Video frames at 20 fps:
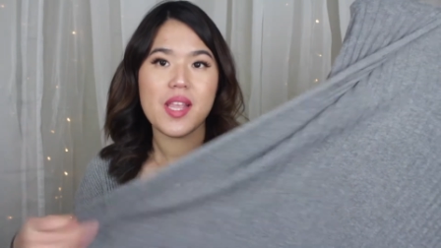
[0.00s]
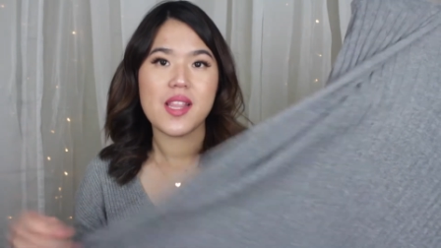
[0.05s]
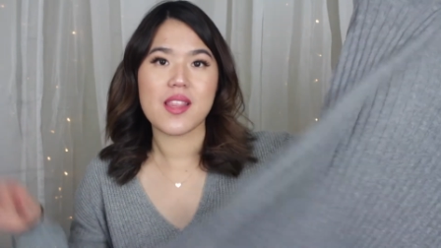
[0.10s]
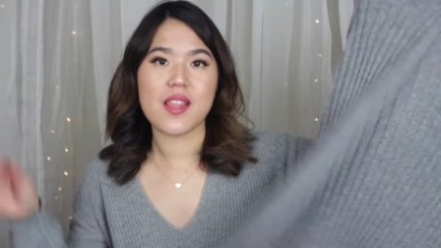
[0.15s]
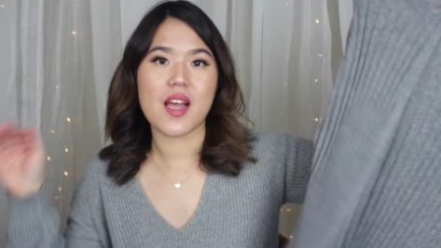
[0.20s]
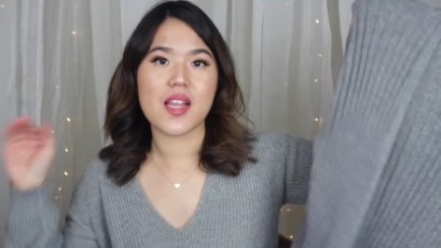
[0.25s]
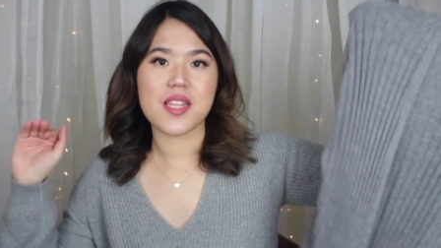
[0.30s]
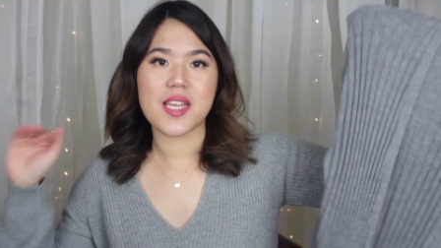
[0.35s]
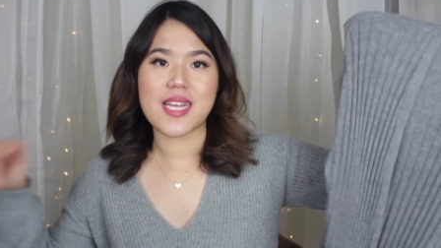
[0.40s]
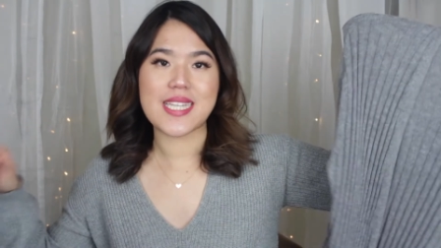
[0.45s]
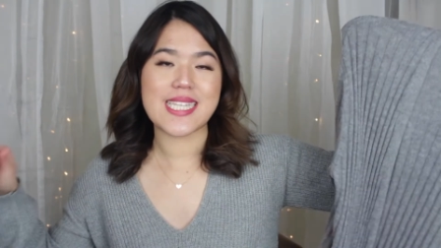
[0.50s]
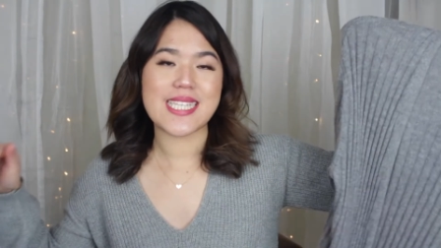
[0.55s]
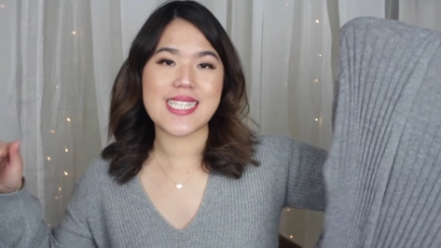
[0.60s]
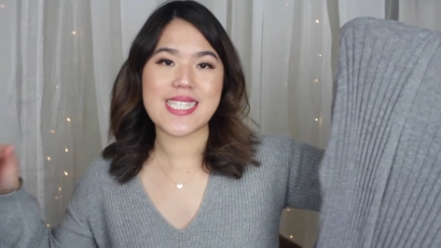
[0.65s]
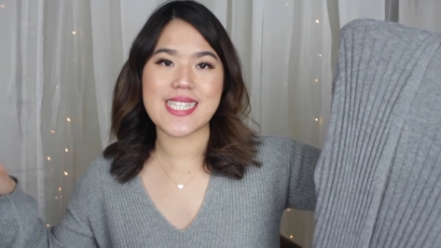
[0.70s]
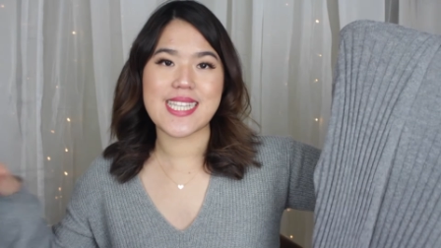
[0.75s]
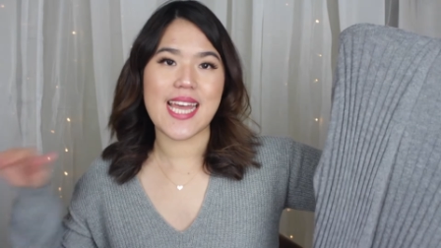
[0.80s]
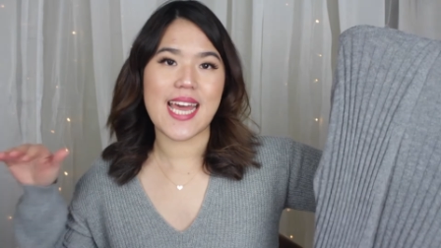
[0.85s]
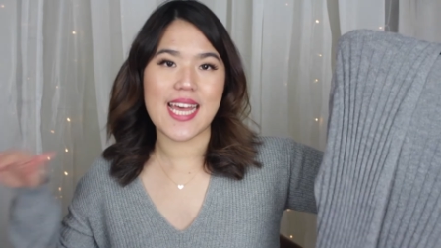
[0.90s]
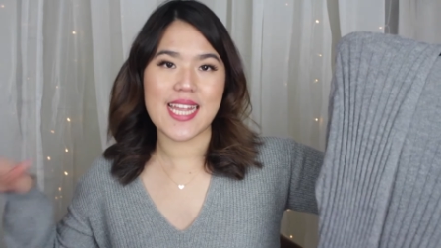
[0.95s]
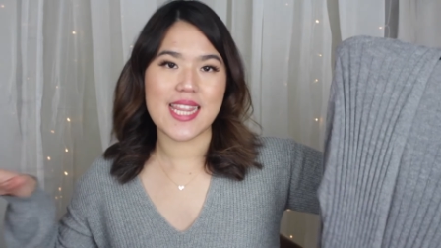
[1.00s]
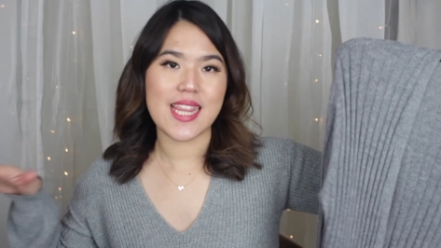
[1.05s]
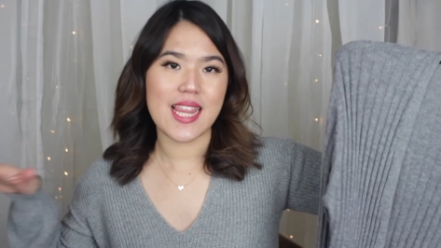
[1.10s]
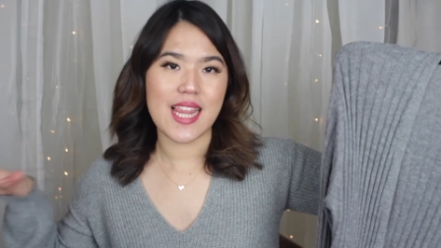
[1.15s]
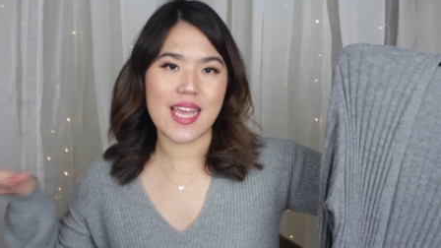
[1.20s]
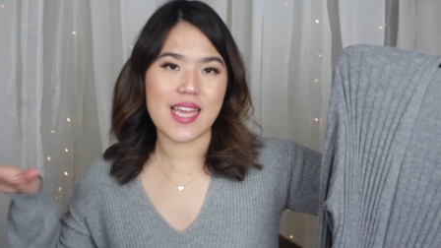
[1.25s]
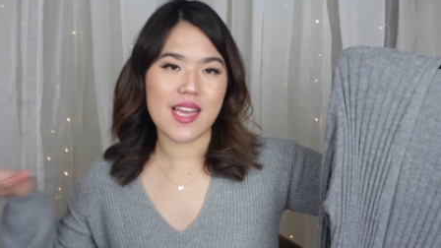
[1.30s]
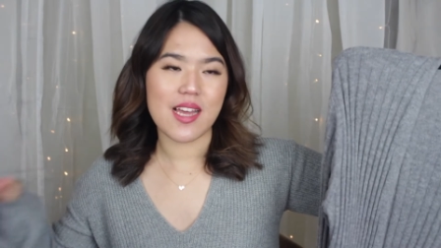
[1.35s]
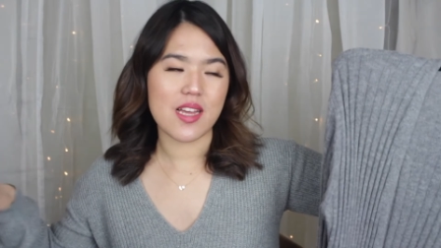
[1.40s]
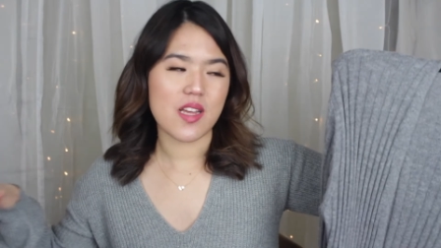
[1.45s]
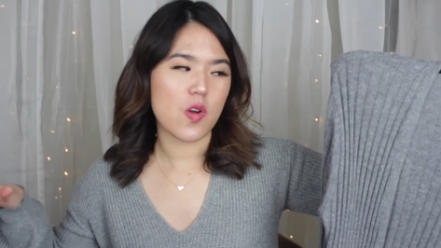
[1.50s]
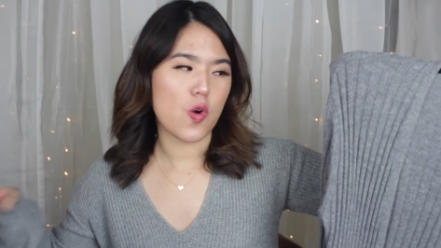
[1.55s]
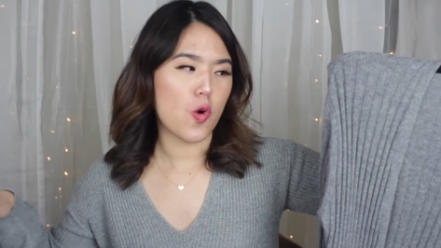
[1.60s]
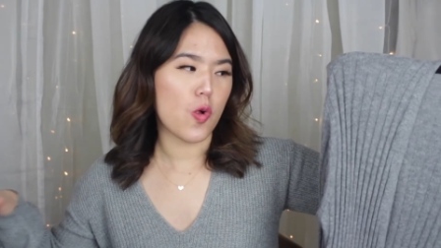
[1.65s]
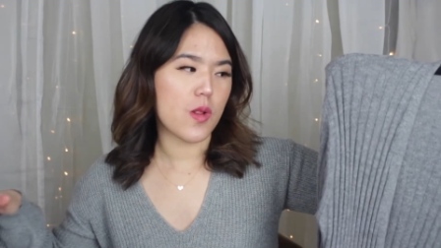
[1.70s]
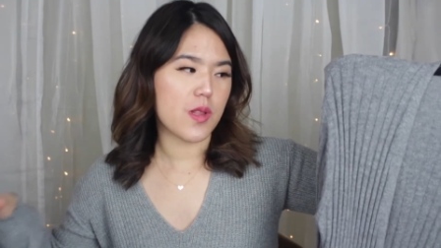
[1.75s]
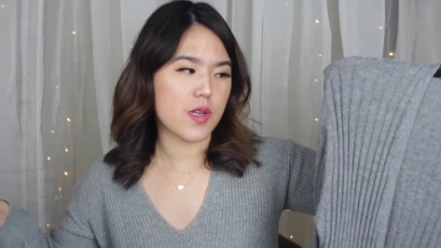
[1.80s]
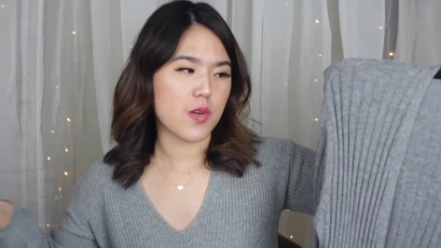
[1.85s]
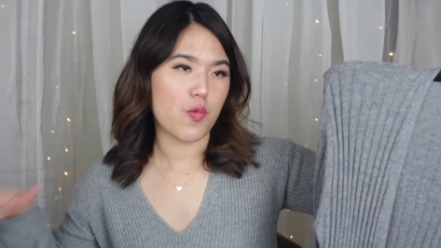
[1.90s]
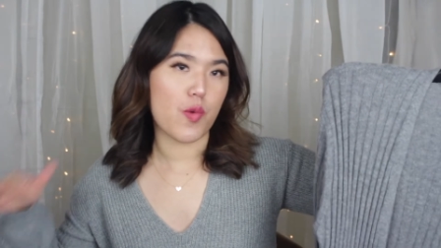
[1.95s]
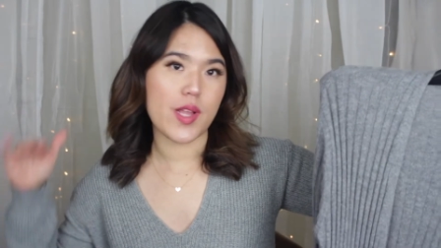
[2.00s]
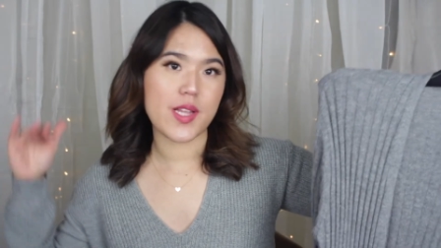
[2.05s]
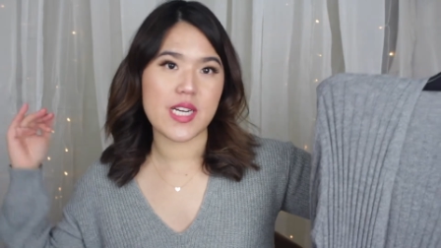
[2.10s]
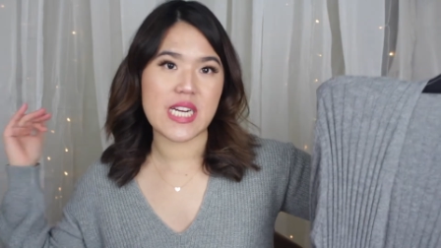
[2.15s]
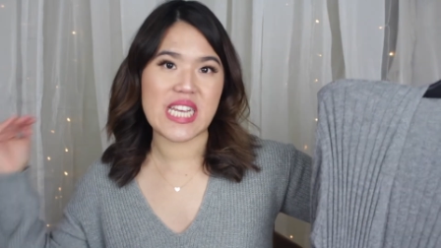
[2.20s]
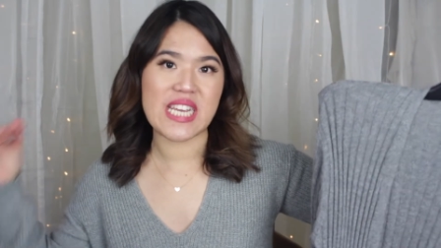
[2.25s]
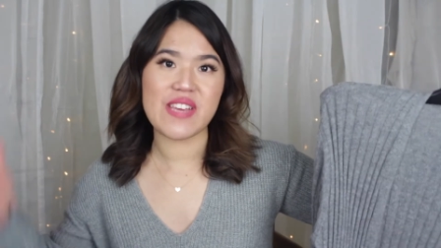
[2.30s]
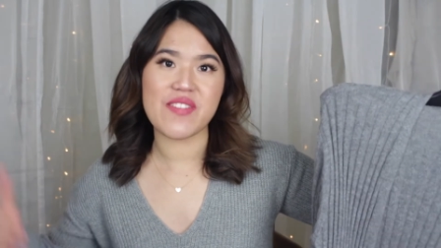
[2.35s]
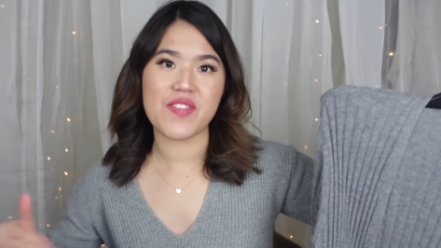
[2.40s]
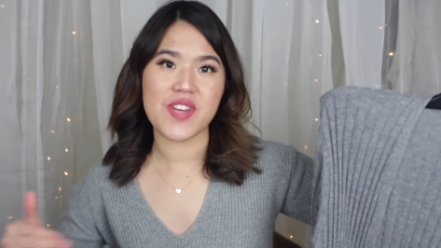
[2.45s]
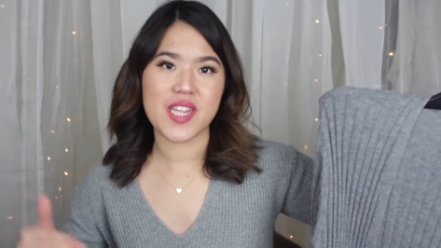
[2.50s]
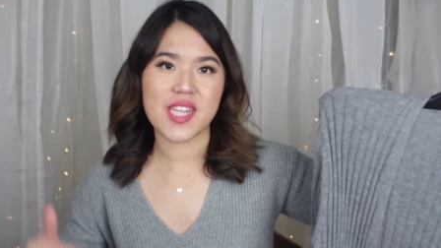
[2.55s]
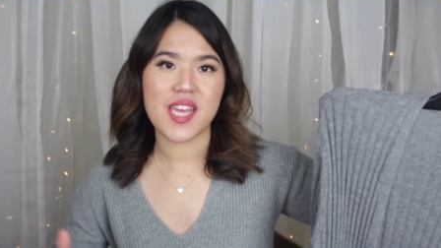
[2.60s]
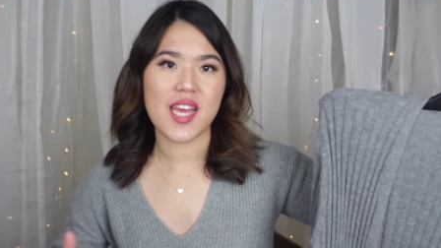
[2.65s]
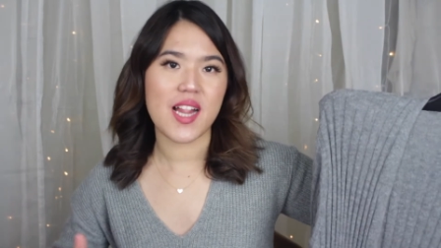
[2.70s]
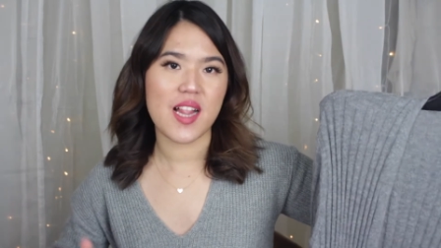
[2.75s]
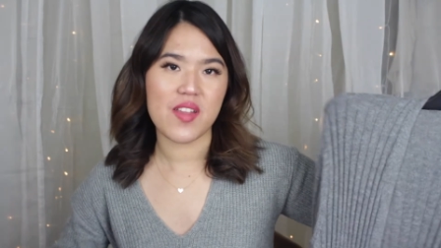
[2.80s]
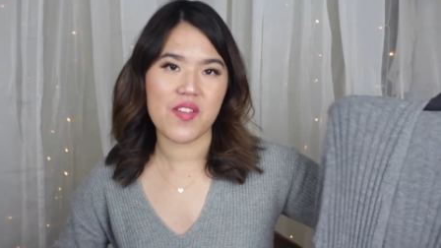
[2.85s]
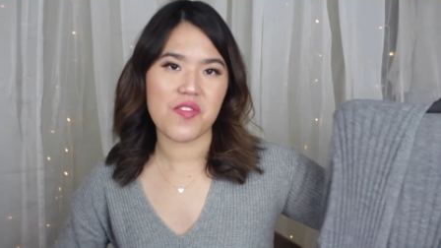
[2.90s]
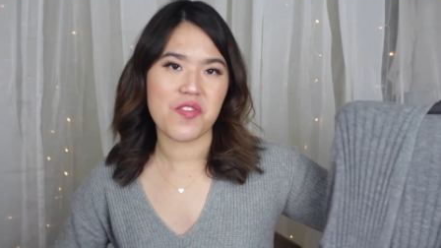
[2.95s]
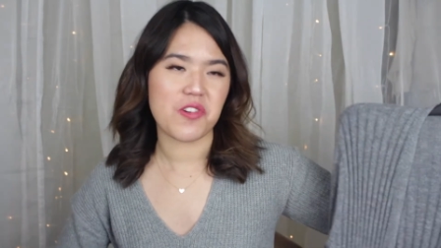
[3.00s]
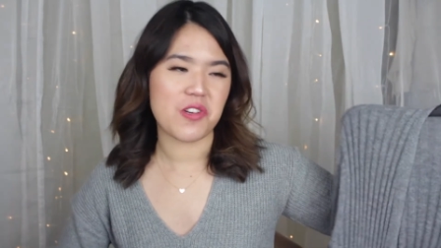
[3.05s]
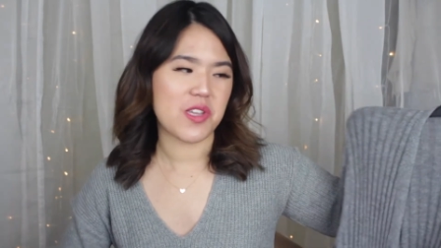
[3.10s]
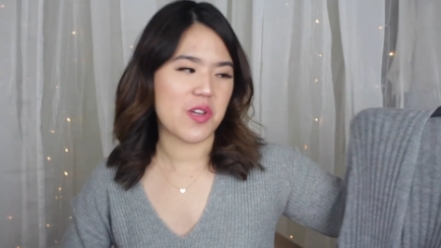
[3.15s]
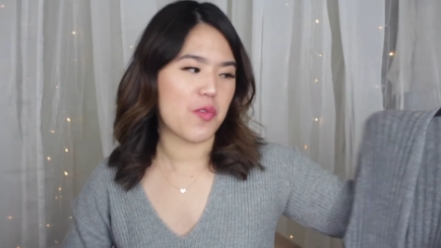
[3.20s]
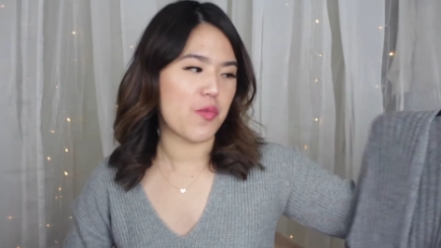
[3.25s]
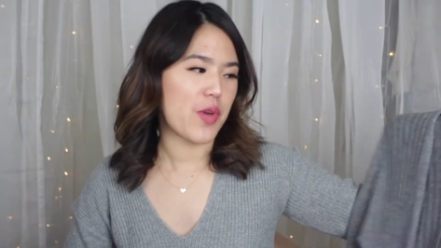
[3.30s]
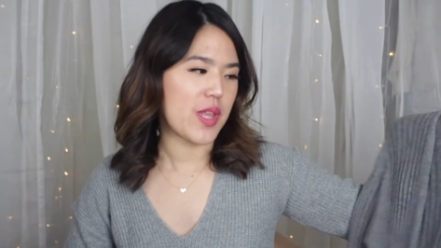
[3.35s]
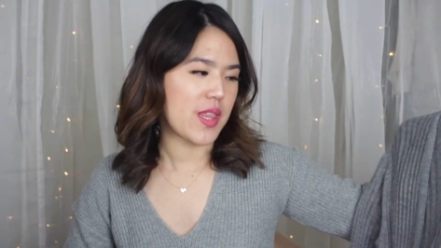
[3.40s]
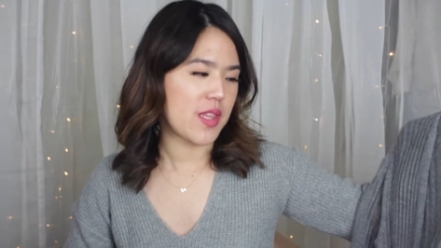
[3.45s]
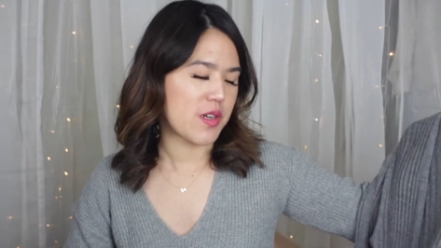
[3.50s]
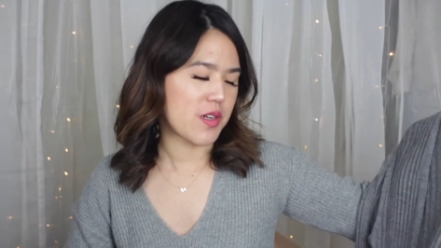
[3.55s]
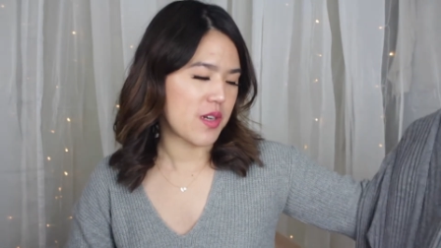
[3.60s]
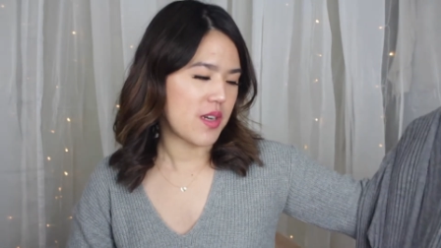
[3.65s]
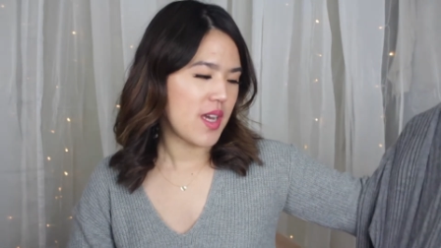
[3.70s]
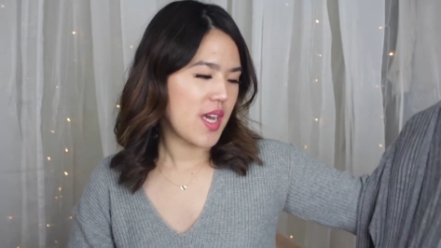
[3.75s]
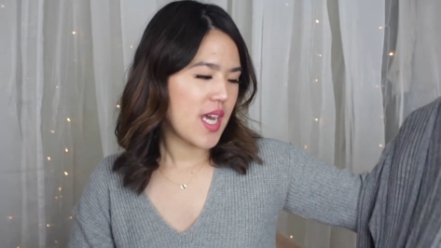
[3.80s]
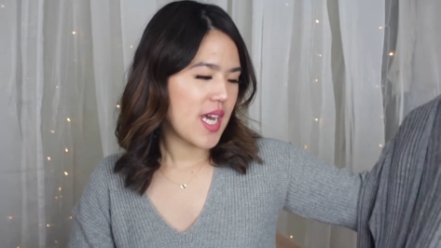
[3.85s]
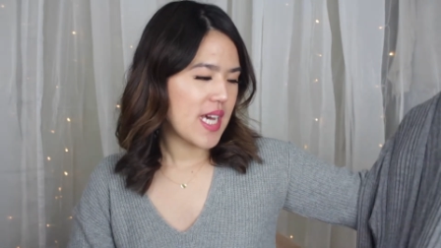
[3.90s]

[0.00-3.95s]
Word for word: not gonna stand like a colder weather, even California winter.